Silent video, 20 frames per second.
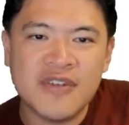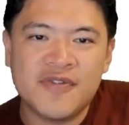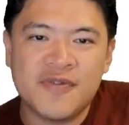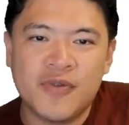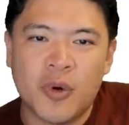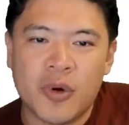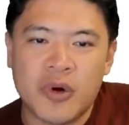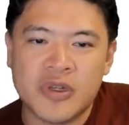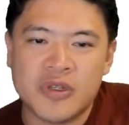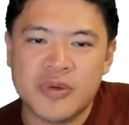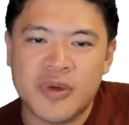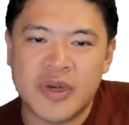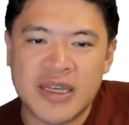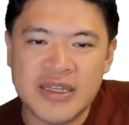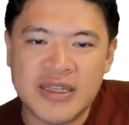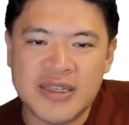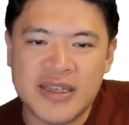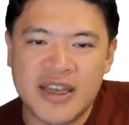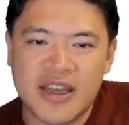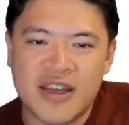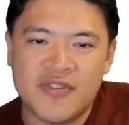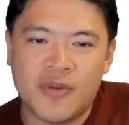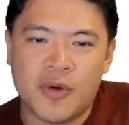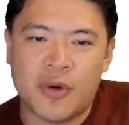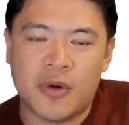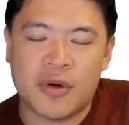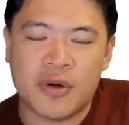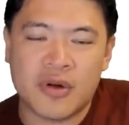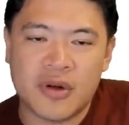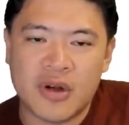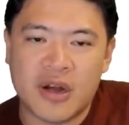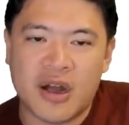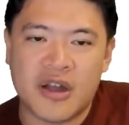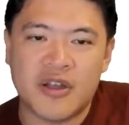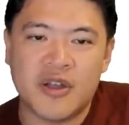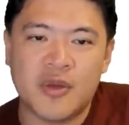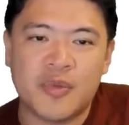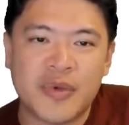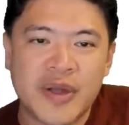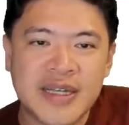forward to an ETF, or are
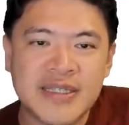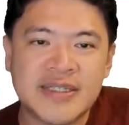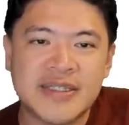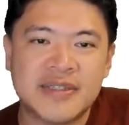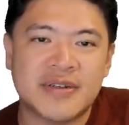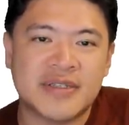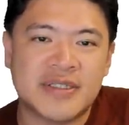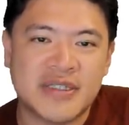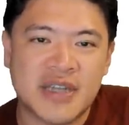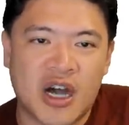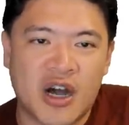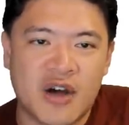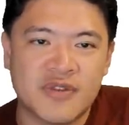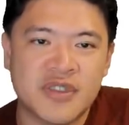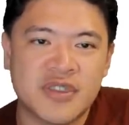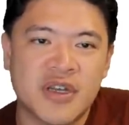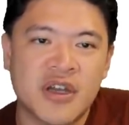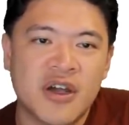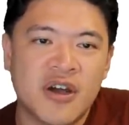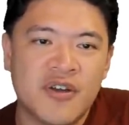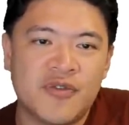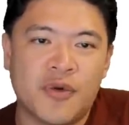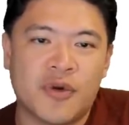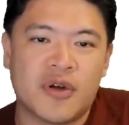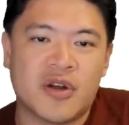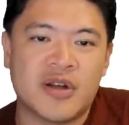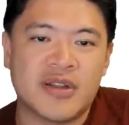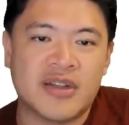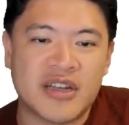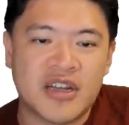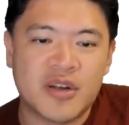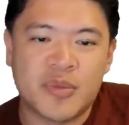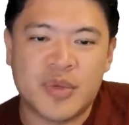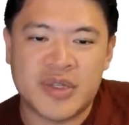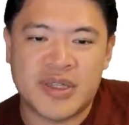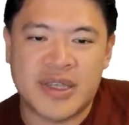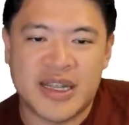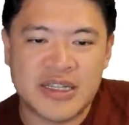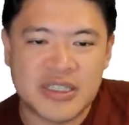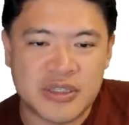you bracing yourselves for another
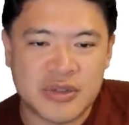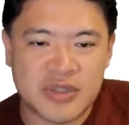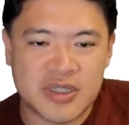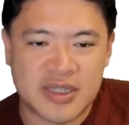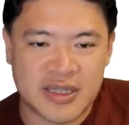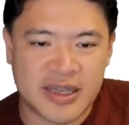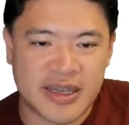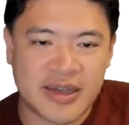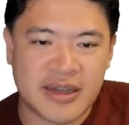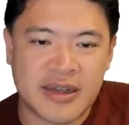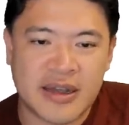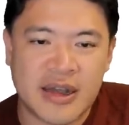potential delay?